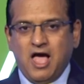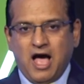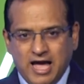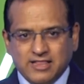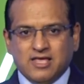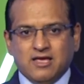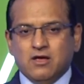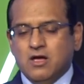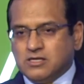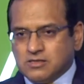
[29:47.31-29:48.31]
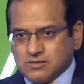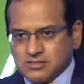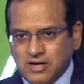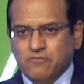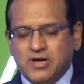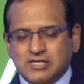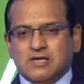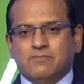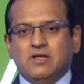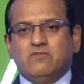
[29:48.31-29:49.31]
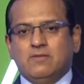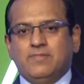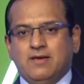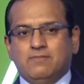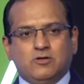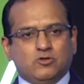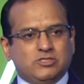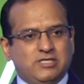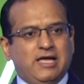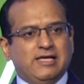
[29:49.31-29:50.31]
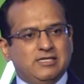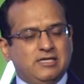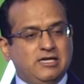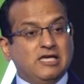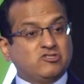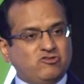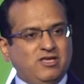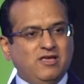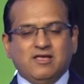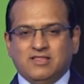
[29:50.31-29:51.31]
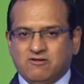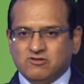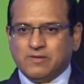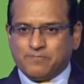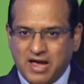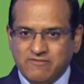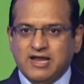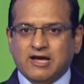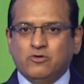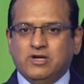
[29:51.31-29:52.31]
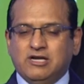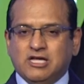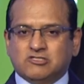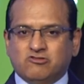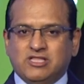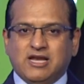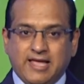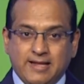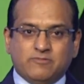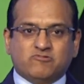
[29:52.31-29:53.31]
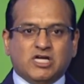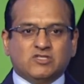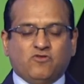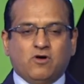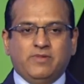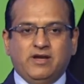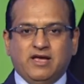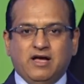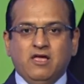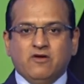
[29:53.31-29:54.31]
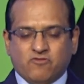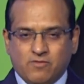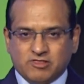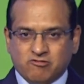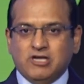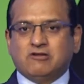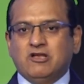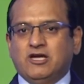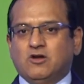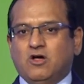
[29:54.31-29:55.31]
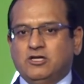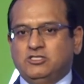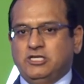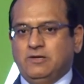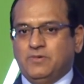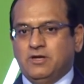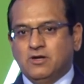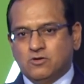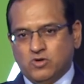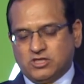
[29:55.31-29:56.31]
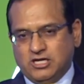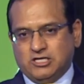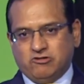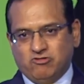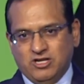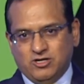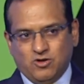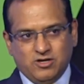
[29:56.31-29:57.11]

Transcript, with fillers: I think somewhere somebody will be able to say as an industry, that was the private equity industry that helped transform India from a $3 trillion GDP to a $30 trillion.